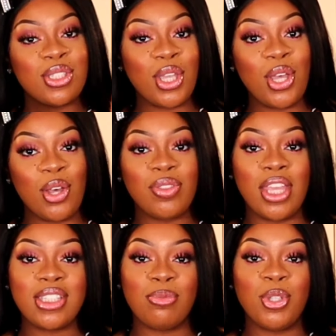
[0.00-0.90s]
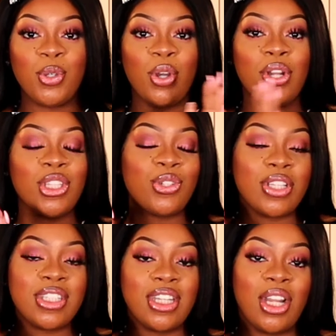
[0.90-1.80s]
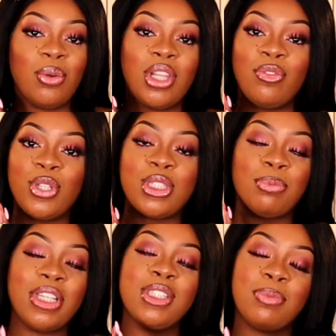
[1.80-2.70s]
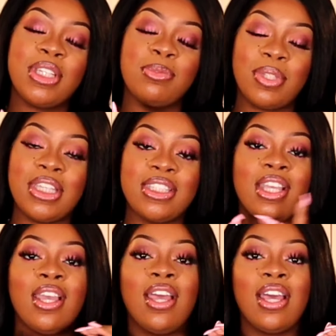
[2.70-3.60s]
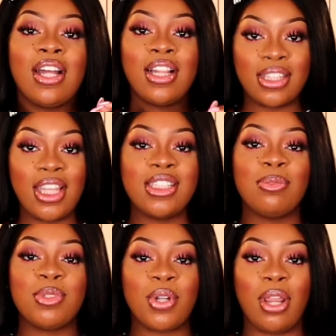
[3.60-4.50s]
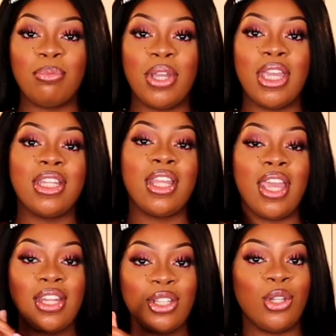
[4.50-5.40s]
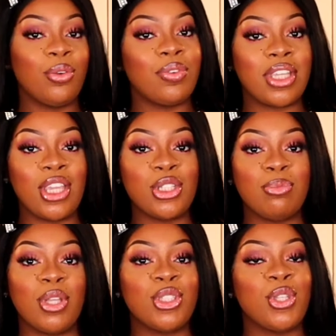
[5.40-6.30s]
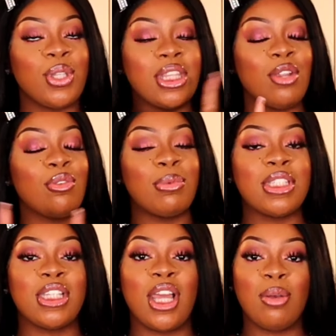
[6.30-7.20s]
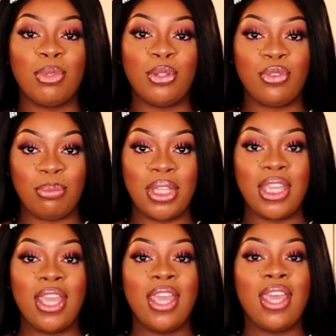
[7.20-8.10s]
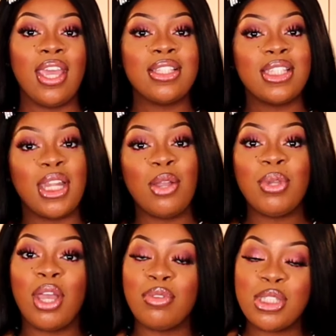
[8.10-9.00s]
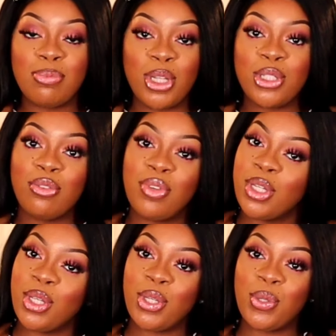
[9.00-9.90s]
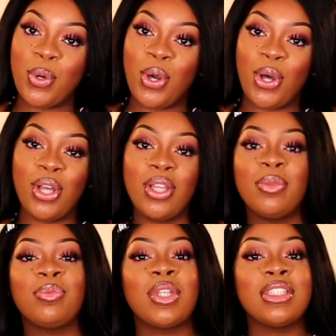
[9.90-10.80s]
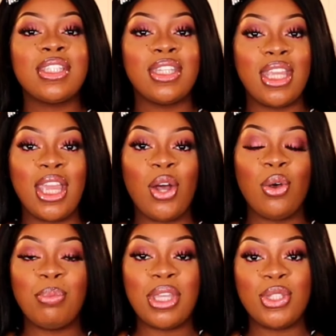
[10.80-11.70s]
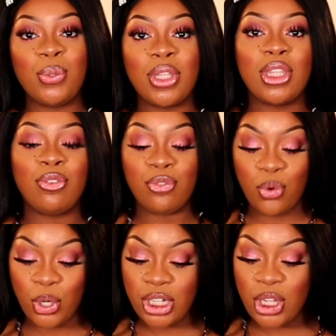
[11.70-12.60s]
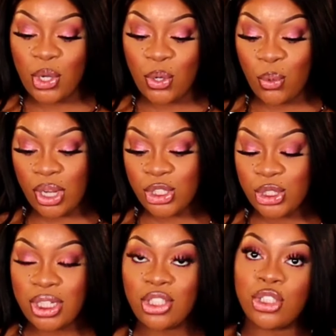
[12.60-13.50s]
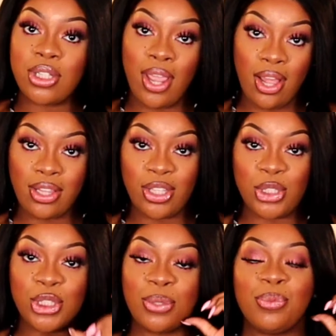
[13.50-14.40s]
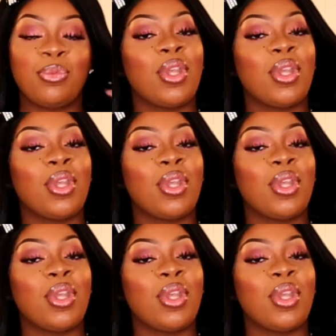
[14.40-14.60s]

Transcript: So if that's something you are interested in, I would love for you to please, please, please click that subscribe button and the notification bell so you never miss an upload from me. And today we have a special video you all. Today I will be doing the 40 question challenge.